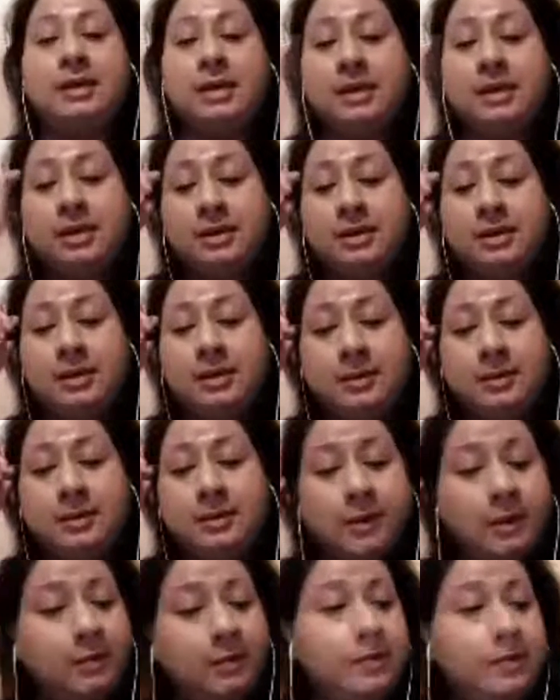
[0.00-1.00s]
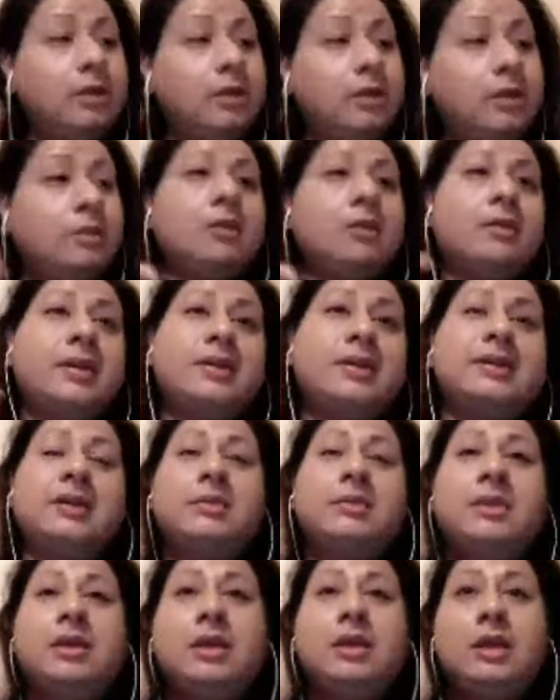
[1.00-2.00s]
If y'all really want to raise
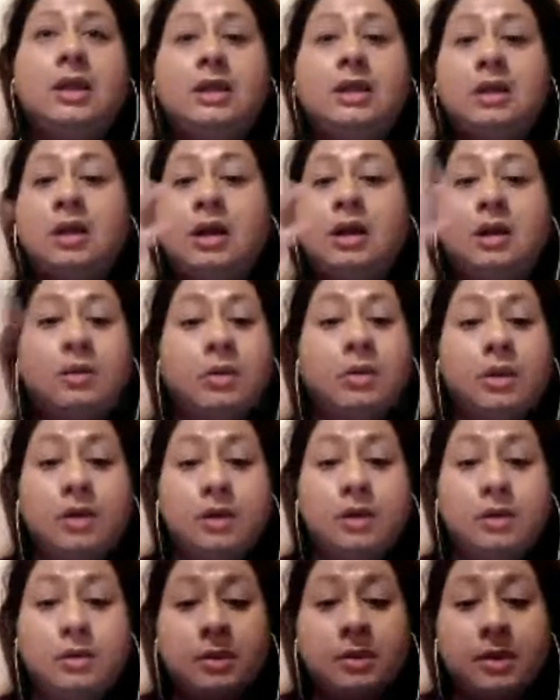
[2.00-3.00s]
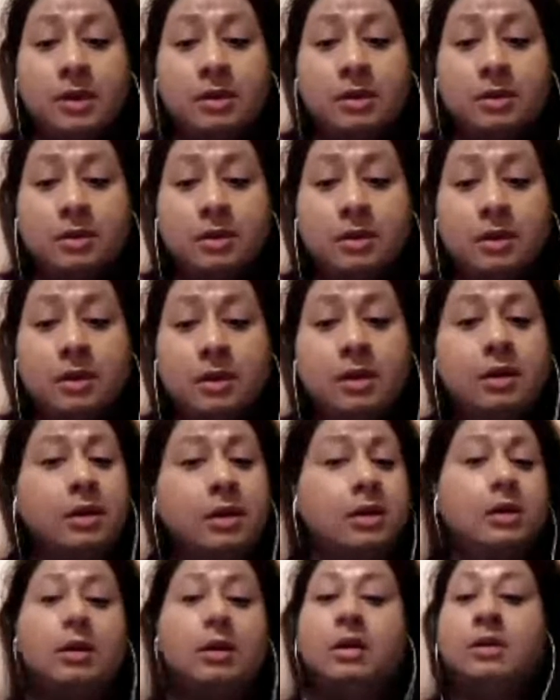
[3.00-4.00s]
that money and y'all want to do it,
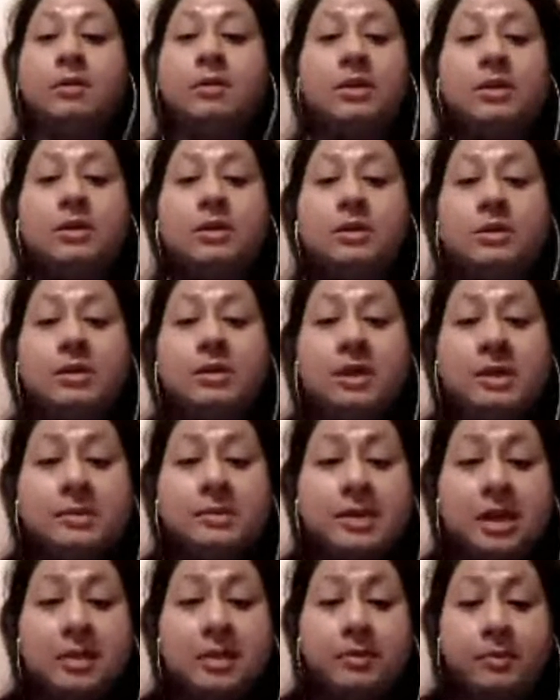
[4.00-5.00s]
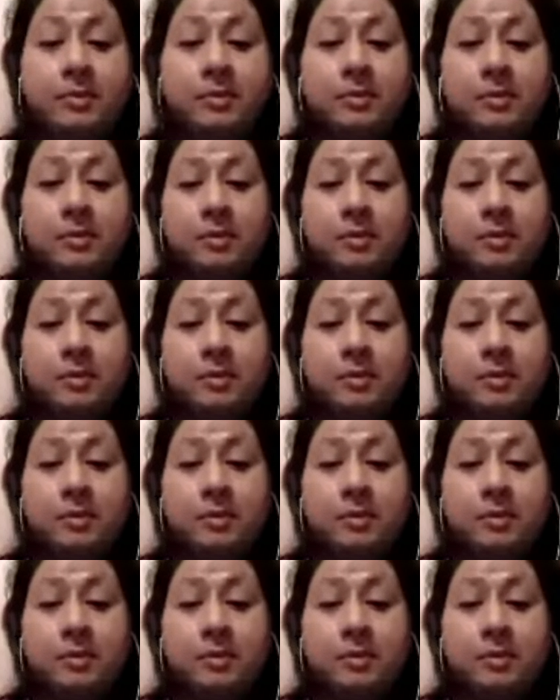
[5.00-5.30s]
and y'all are willing to do the upkeep